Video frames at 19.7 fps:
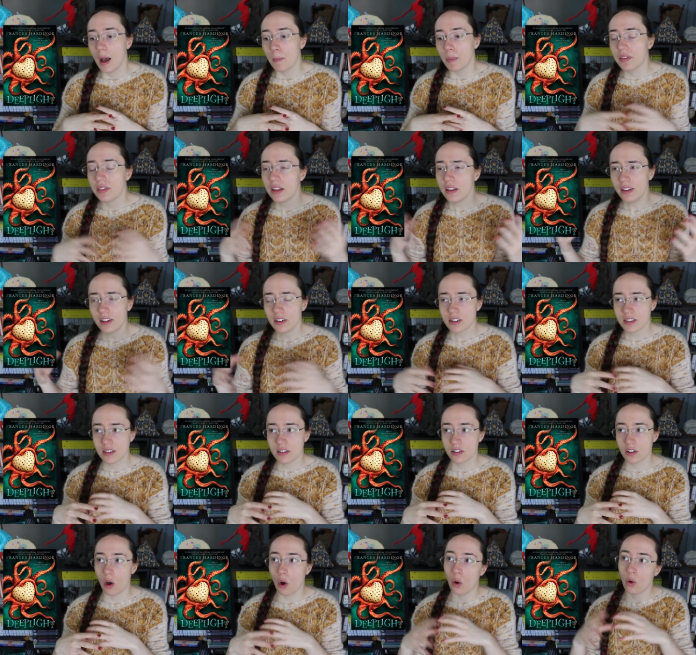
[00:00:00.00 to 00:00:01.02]
But then there's
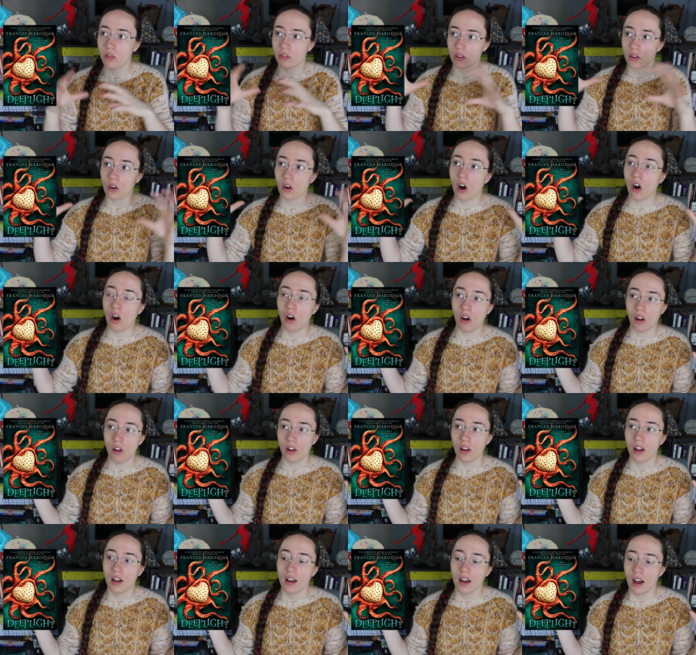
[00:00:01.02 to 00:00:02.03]
this
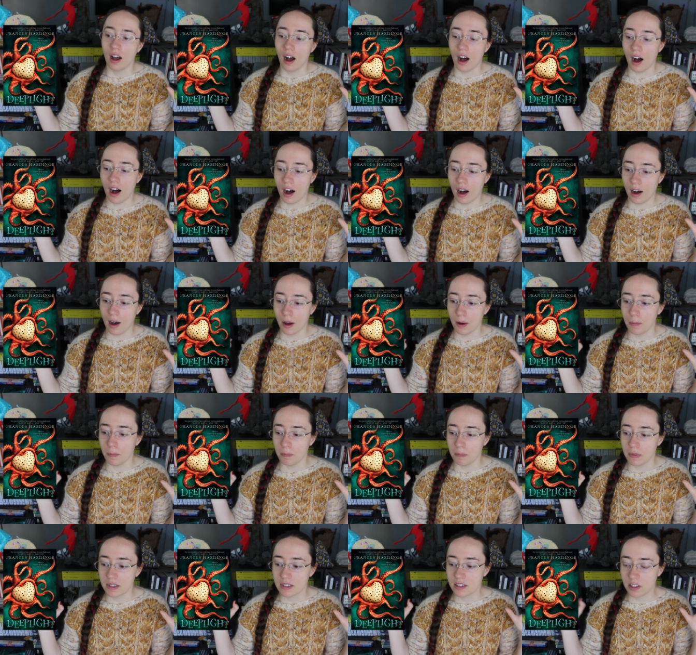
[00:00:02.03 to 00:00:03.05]
overall
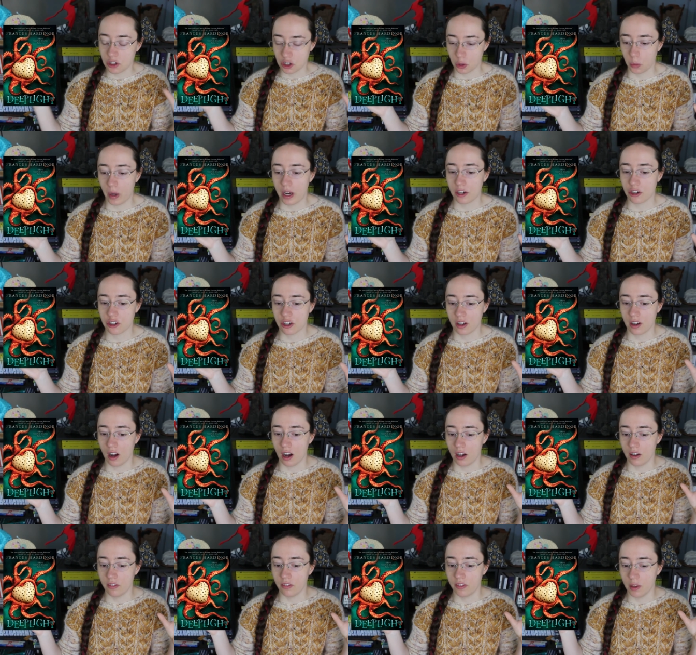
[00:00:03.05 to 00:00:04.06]
um, situation
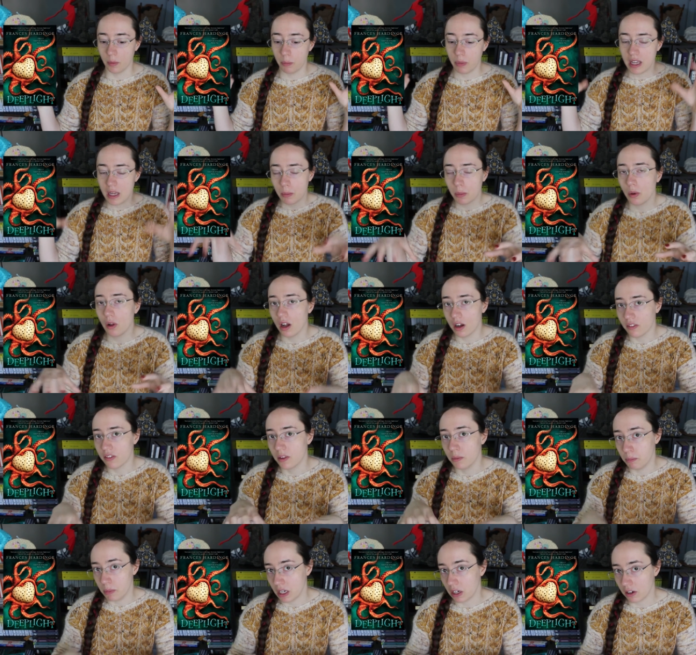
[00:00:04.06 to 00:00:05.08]
of the people of
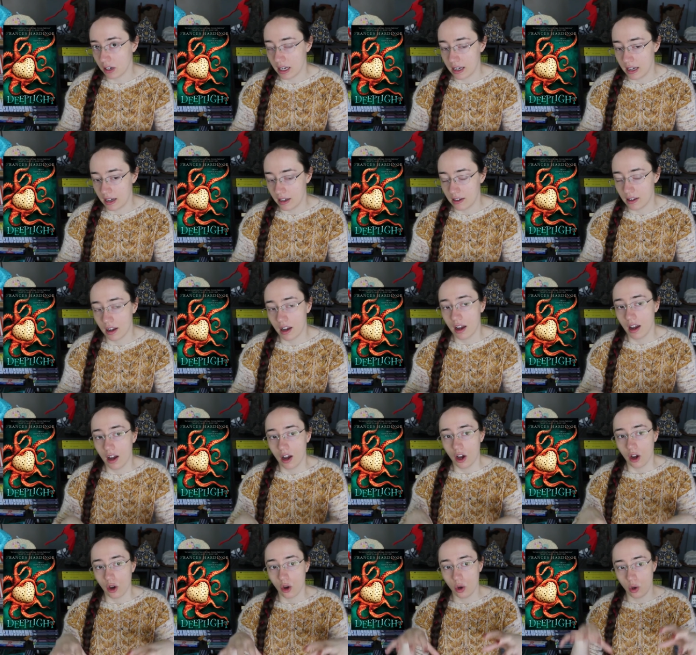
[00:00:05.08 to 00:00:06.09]
the Myriad
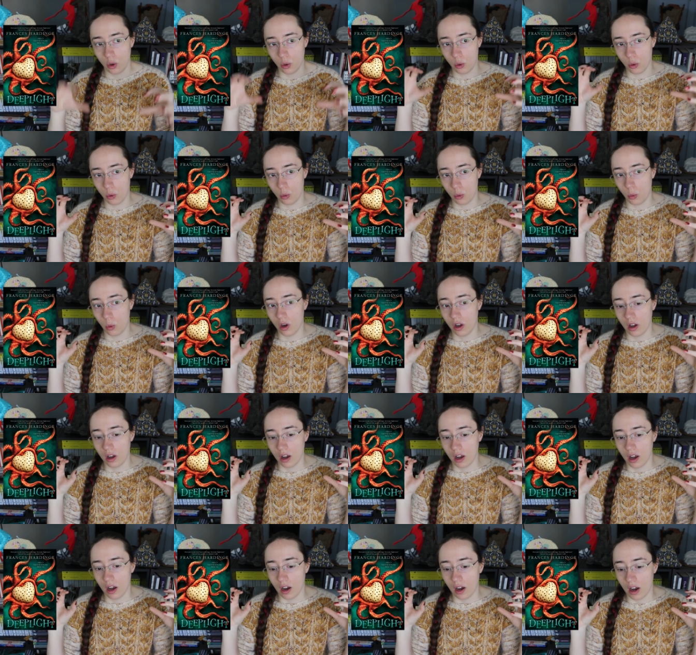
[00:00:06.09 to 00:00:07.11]
who
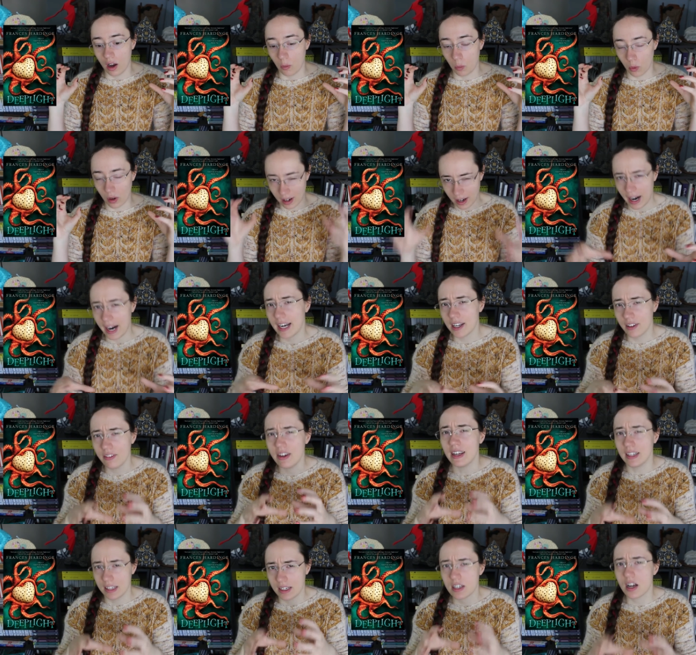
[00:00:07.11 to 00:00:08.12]
were kind of
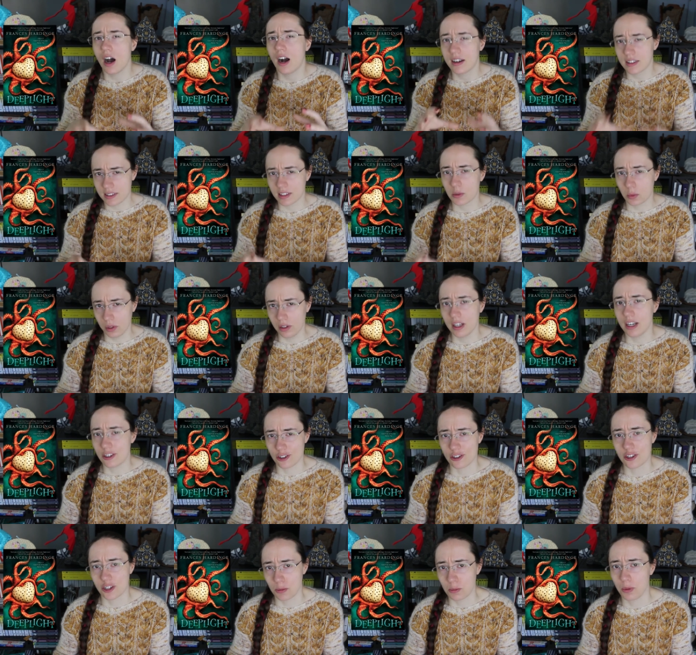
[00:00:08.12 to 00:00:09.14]
in a toxic
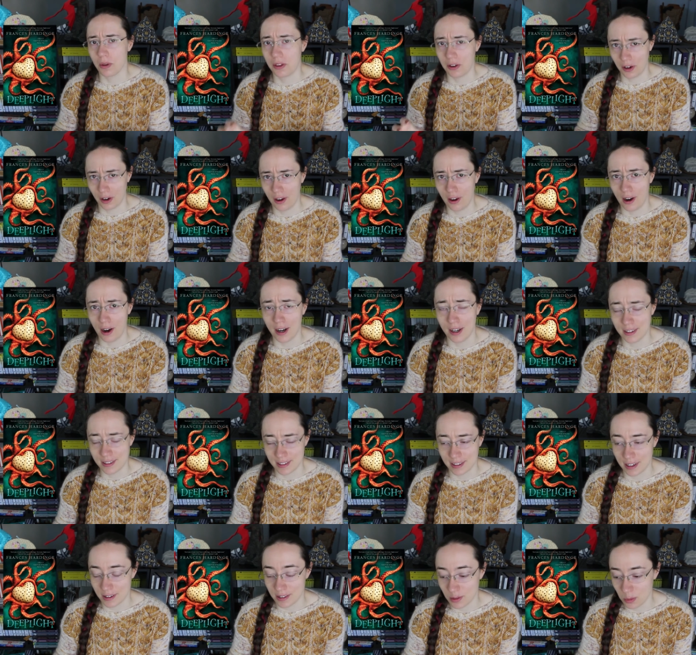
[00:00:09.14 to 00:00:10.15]
relationship with their
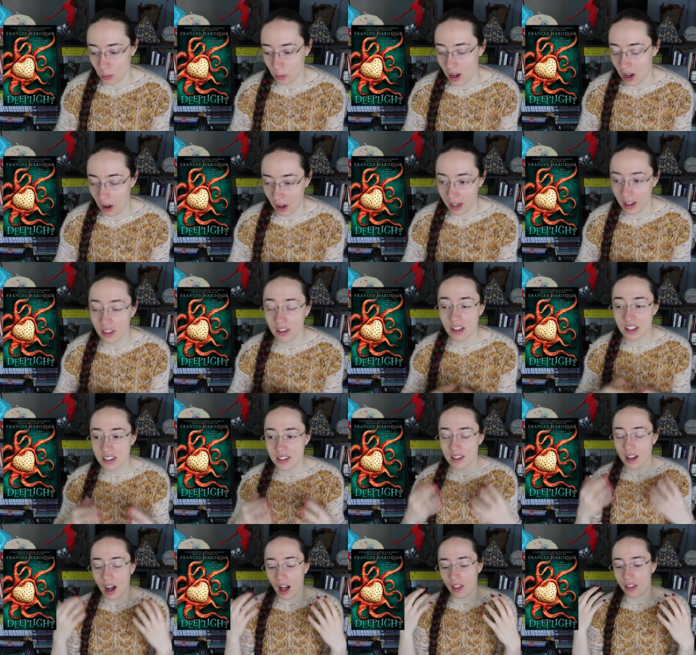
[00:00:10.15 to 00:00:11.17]
gods as well. And I
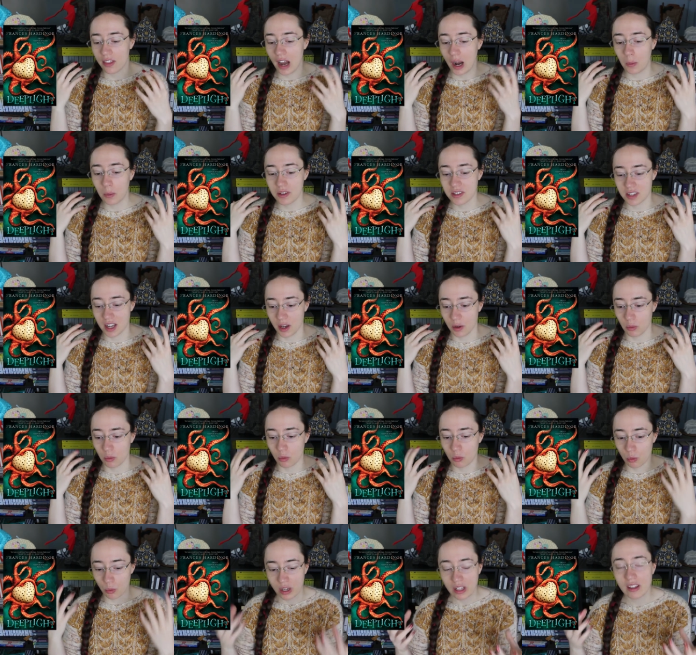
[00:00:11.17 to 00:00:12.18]
just thought that was a
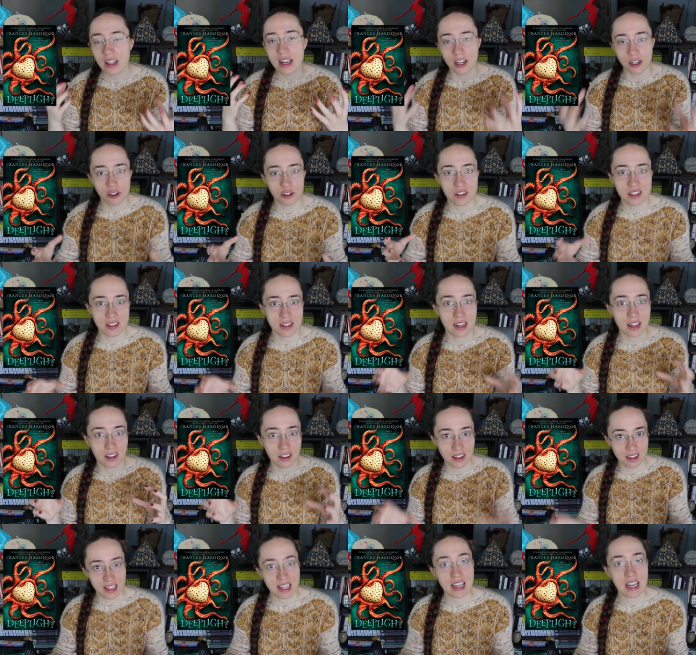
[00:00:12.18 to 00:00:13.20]
really interesting
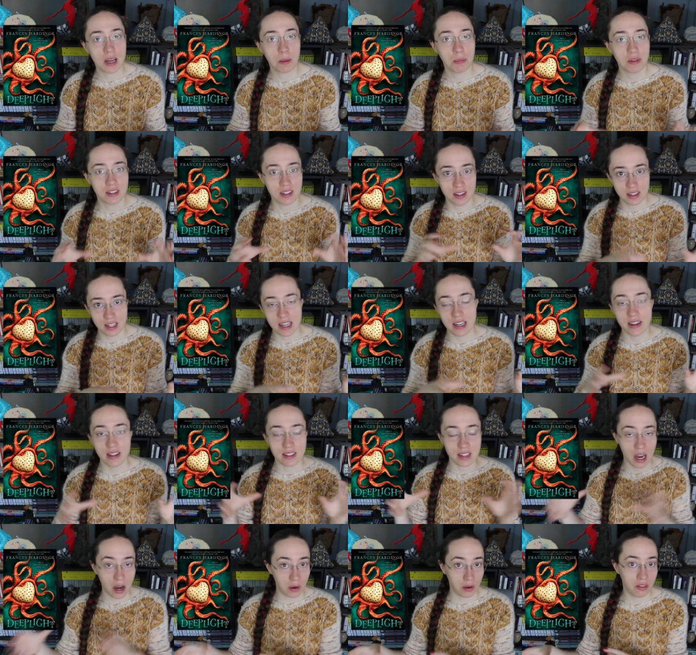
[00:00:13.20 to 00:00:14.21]
theme to
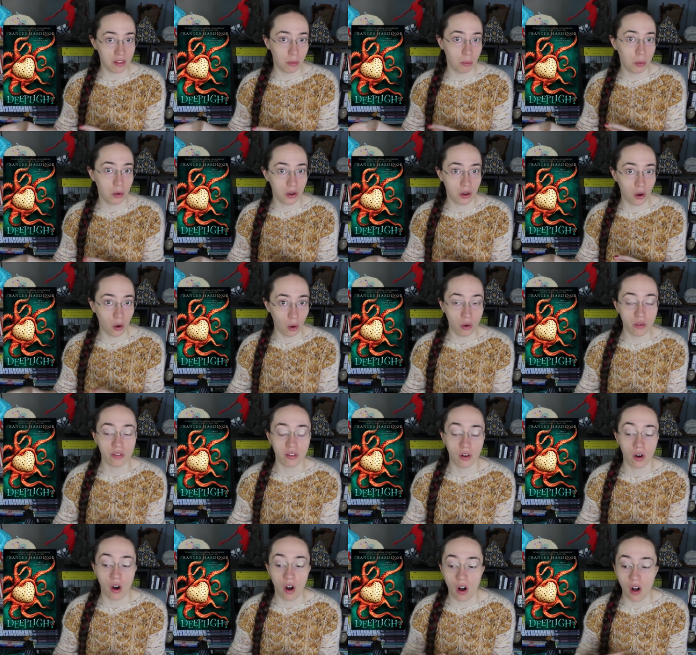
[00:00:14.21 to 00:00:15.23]
tease out of the book
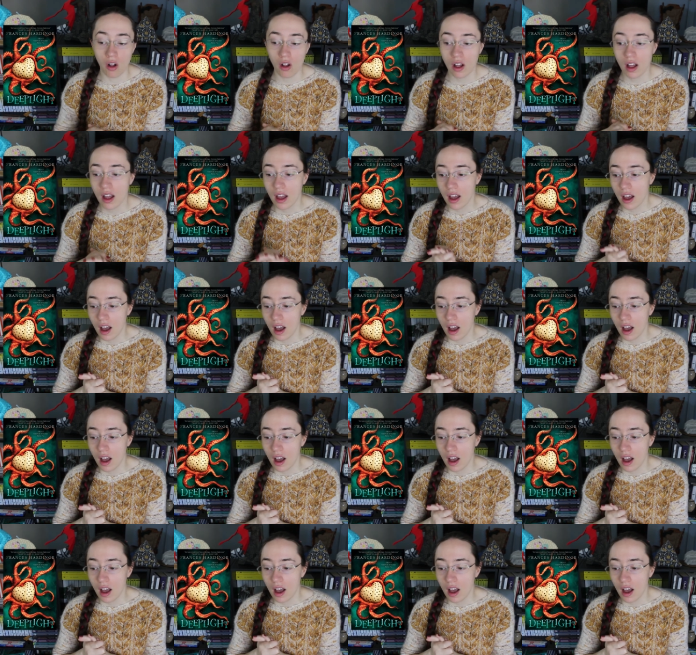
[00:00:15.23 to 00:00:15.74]
overall.